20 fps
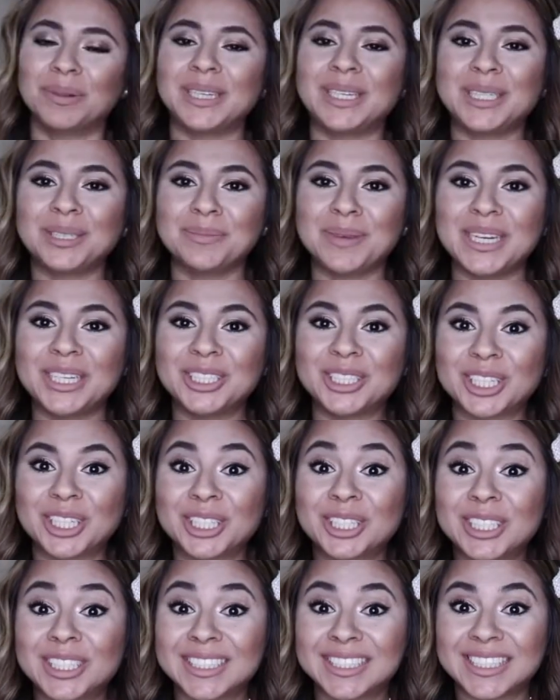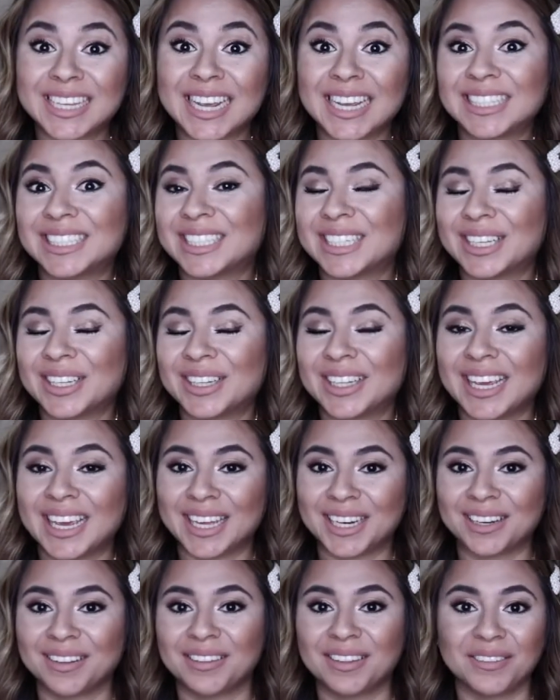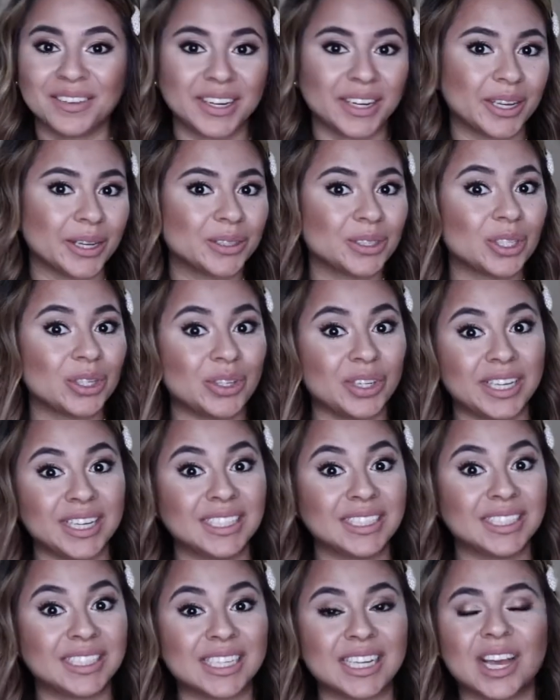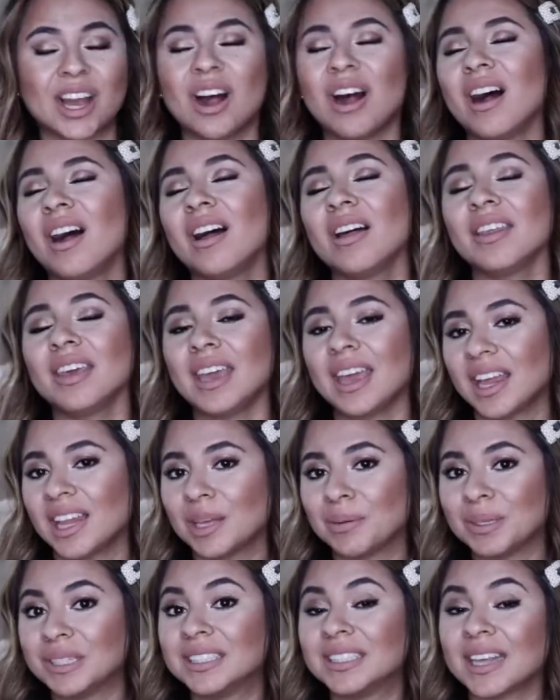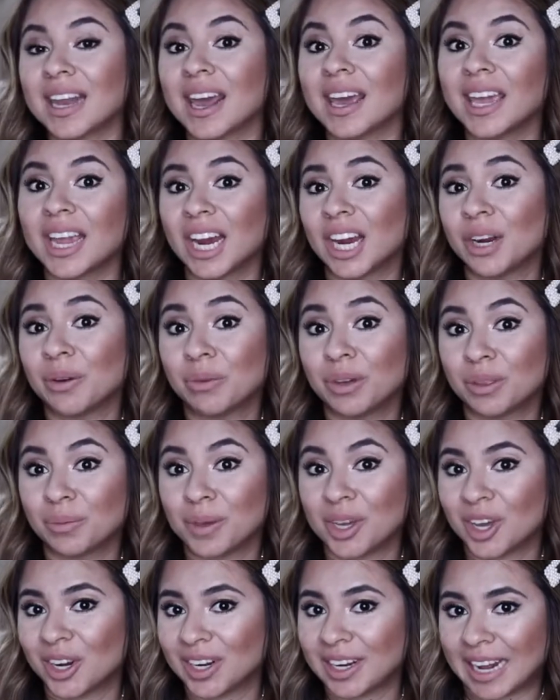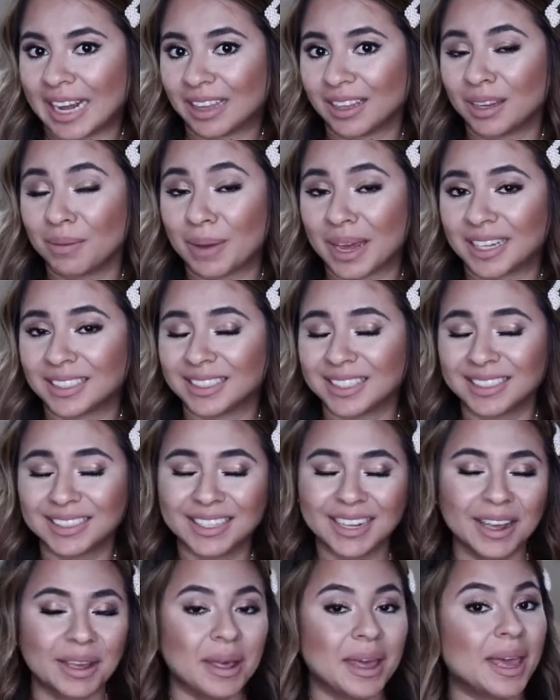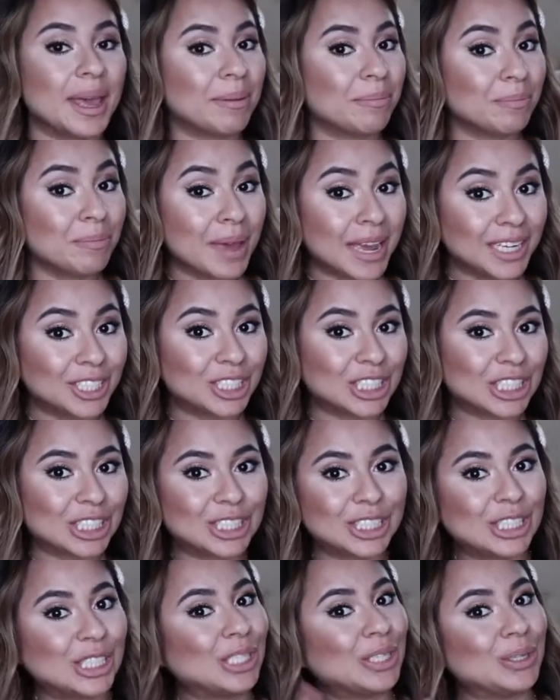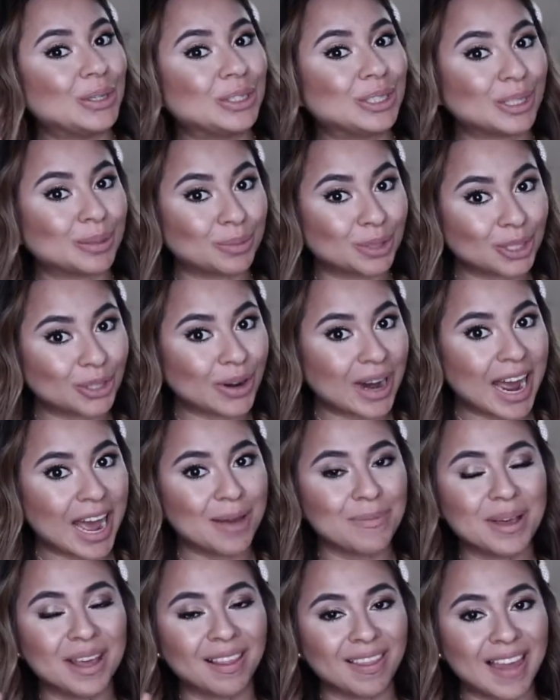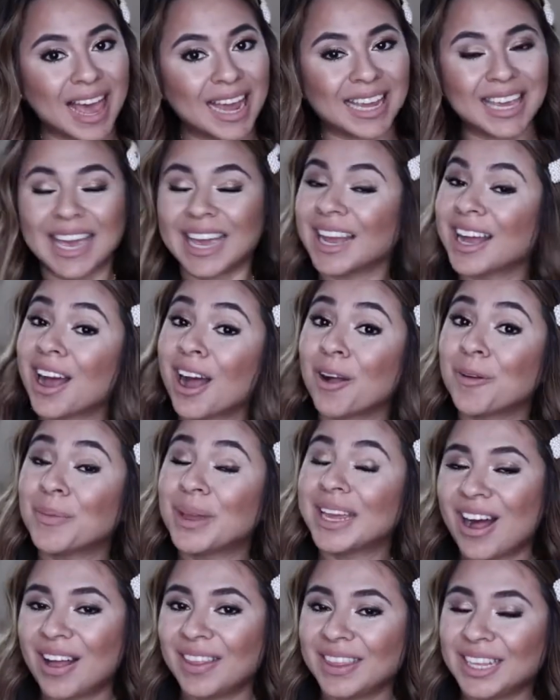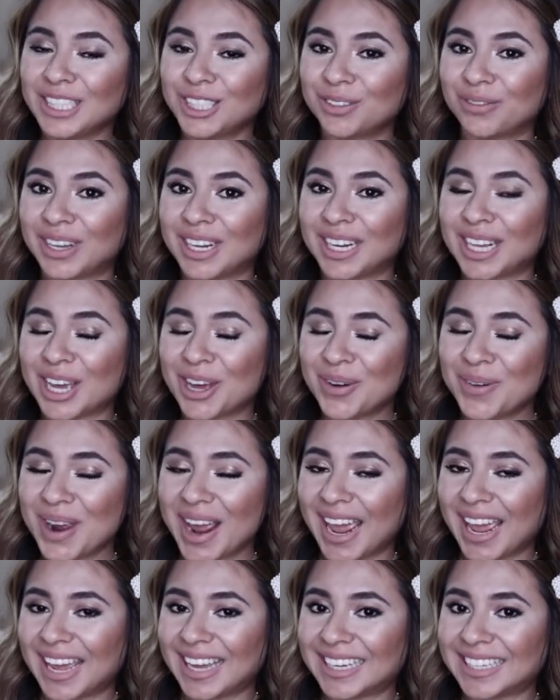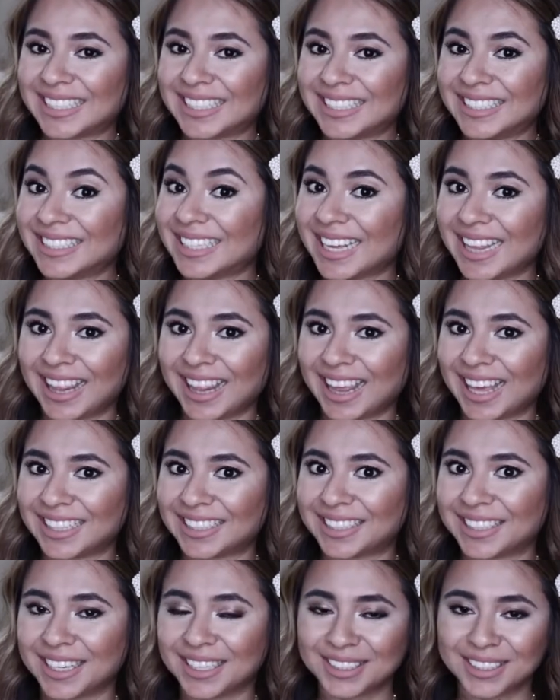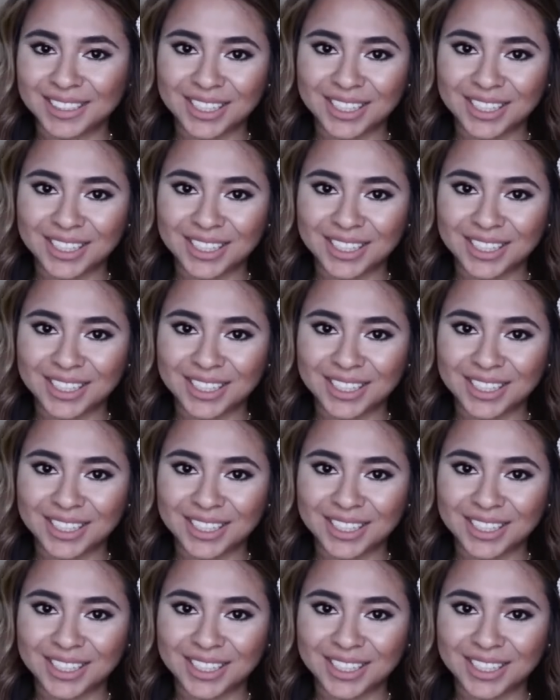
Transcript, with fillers: Please make sure to stay until the end of the video so you can see all the elements that I carry with me on a daily basis. And make sure to subscribe, like, and comment on this video, and let's get